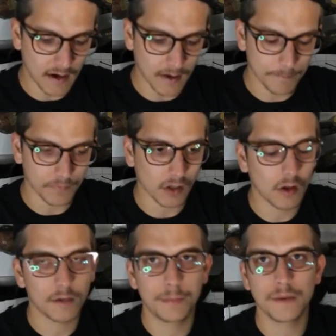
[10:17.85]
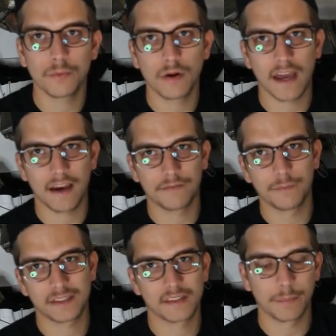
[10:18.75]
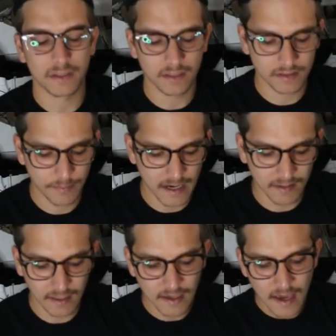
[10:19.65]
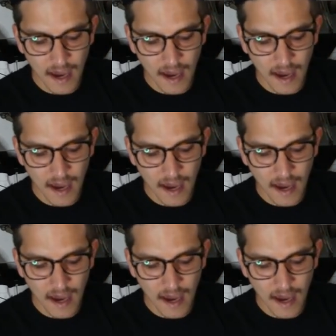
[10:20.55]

lot of people have mixed opinions about it.